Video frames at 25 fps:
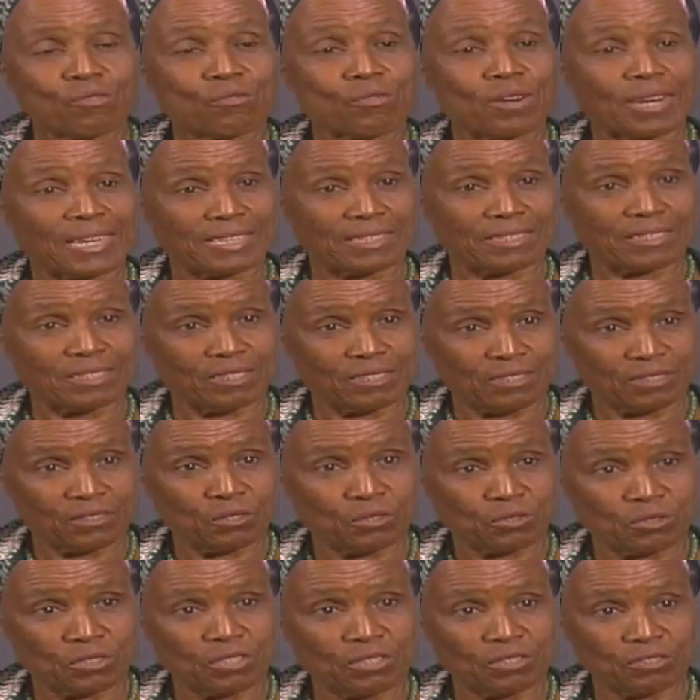Right,
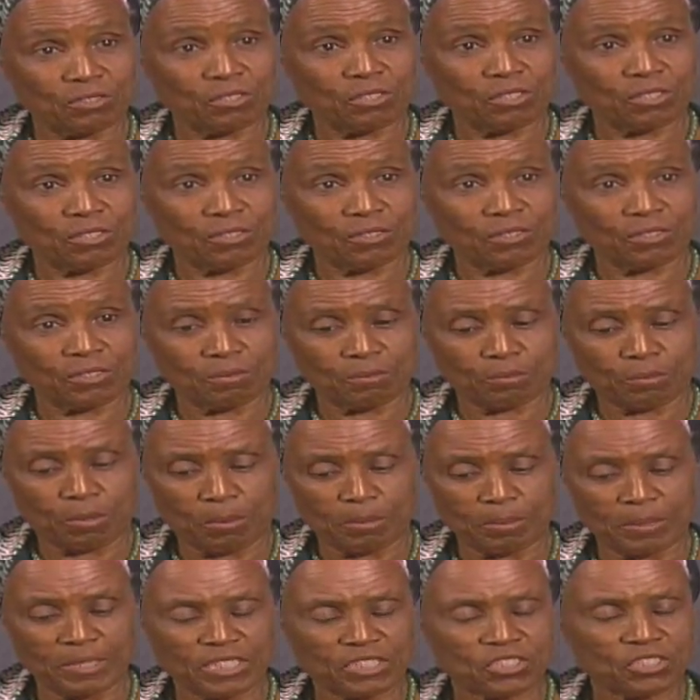the
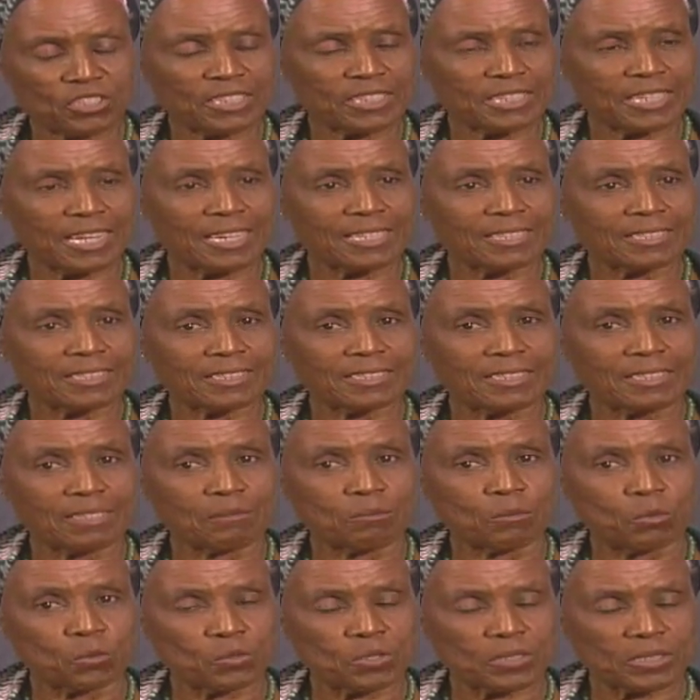population that I see
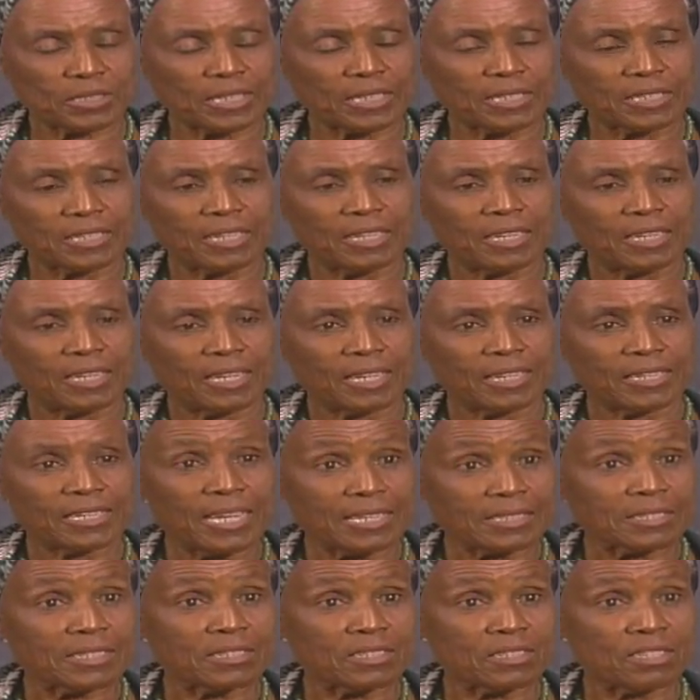mostly.
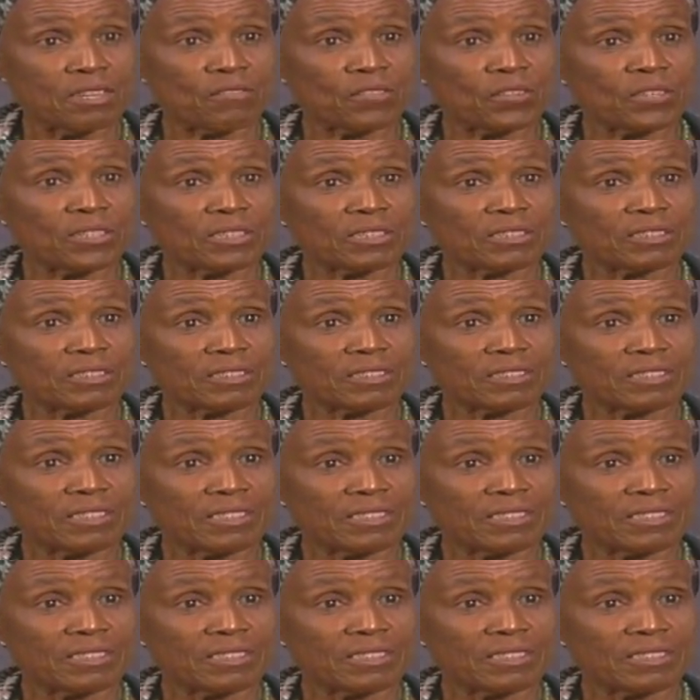Yes, it's difficult.